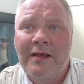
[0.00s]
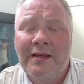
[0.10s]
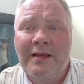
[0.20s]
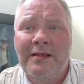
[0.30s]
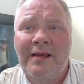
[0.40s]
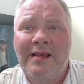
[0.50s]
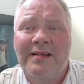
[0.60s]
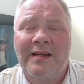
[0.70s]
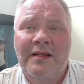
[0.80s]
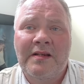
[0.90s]
he
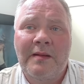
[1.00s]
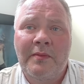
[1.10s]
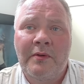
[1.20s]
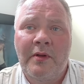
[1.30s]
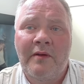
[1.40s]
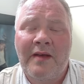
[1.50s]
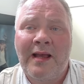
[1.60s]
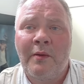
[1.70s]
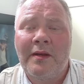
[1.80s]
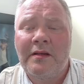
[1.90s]
is an example of
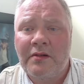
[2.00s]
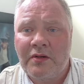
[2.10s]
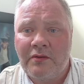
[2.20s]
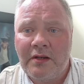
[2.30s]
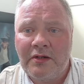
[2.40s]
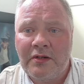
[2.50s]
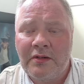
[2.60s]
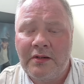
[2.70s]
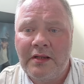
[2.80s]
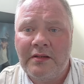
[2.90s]
how
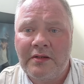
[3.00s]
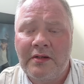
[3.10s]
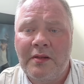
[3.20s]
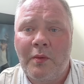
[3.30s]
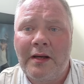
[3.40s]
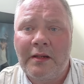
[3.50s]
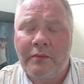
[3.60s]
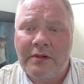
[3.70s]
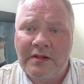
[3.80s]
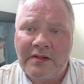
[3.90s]
integration into the wider
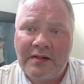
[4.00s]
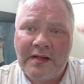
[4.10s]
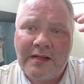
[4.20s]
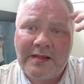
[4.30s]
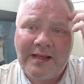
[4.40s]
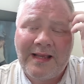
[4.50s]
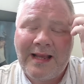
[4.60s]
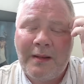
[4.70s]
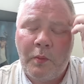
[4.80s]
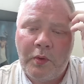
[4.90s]
British society
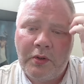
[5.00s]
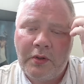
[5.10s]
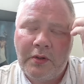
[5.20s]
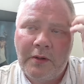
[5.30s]
can work.